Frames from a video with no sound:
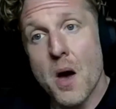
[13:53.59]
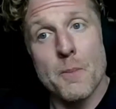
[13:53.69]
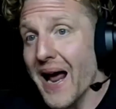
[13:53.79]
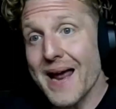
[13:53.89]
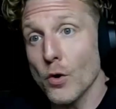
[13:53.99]

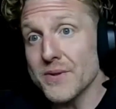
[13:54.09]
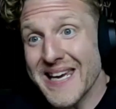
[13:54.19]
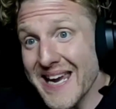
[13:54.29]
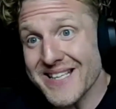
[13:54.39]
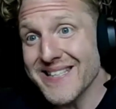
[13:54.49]
But I don't
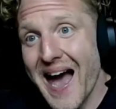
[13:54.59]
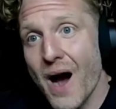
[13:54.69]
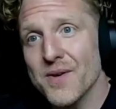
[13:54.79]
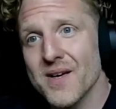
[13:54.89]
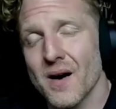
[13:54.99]
teach the
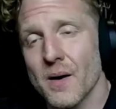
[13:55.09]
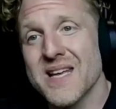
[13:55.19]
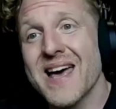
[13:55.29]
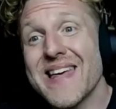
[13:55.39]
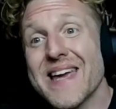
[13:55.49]
outcomes.
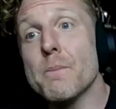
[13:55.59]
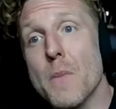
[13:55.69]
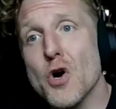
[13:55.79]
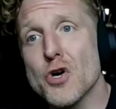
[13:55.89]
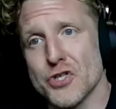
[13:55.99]
They
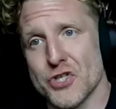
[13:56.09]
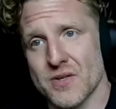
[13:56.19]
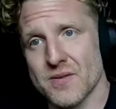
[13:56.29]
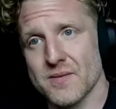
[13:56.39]
emerge.